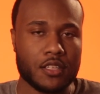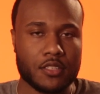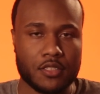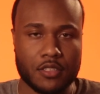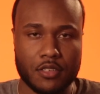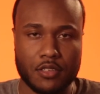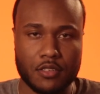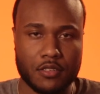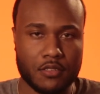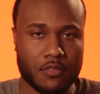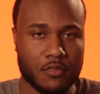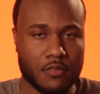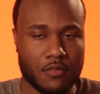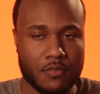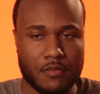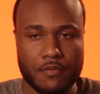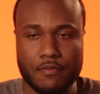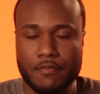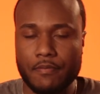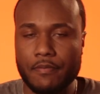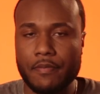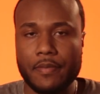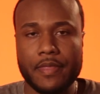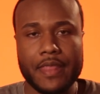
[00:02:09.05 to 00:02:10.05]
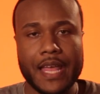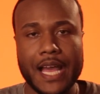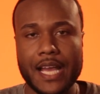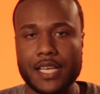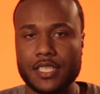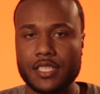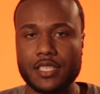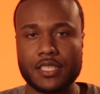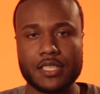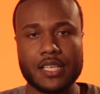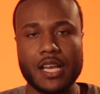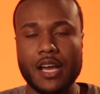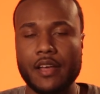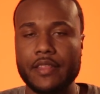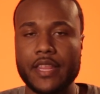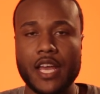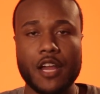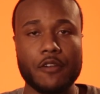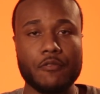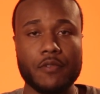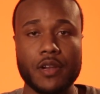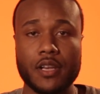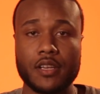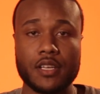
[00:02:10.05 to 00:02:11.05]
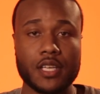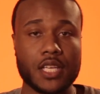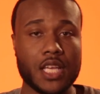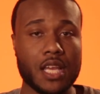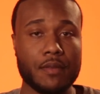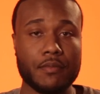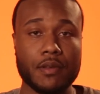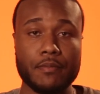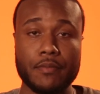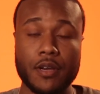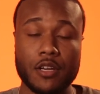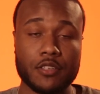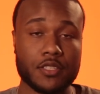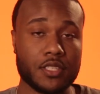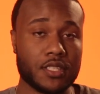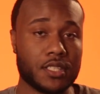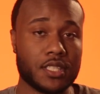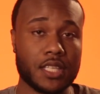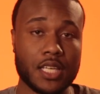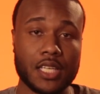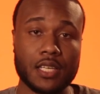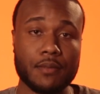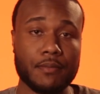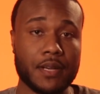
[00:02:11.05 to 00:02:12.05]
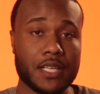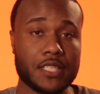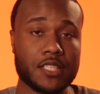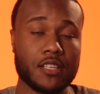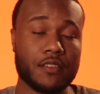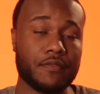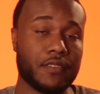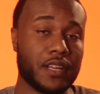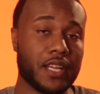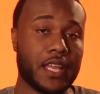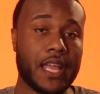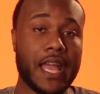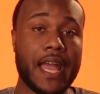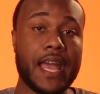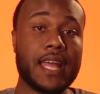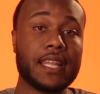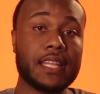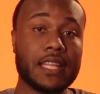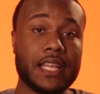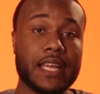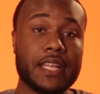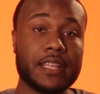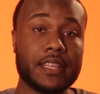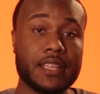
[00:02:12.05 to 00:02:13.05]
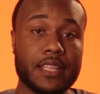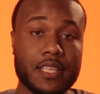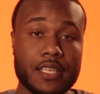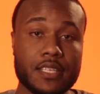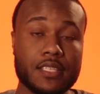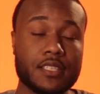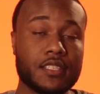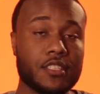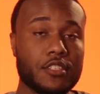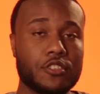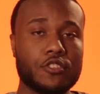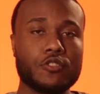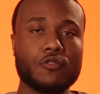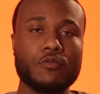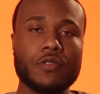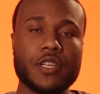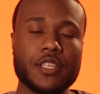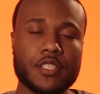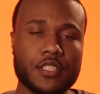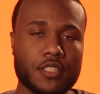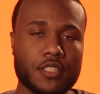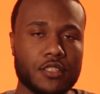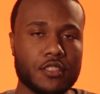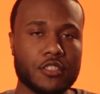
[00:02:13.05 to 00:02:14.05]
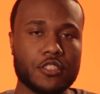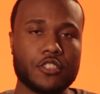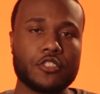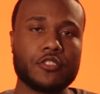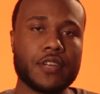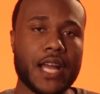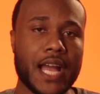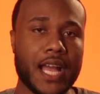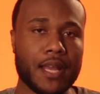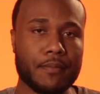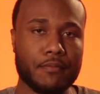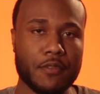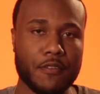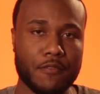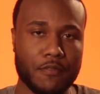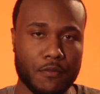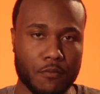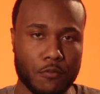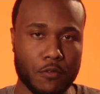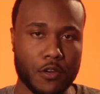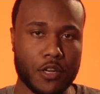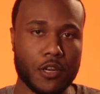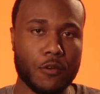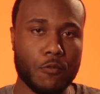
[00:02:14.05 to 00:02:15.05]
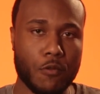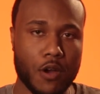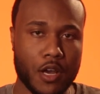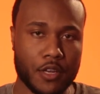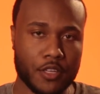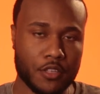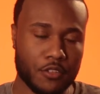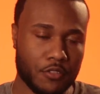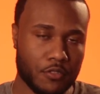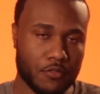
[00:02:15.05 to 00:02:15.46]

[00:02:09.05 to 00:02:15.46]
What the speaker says: So that's just how that record came about, just telling myself I can't let this situation distract me from what I want to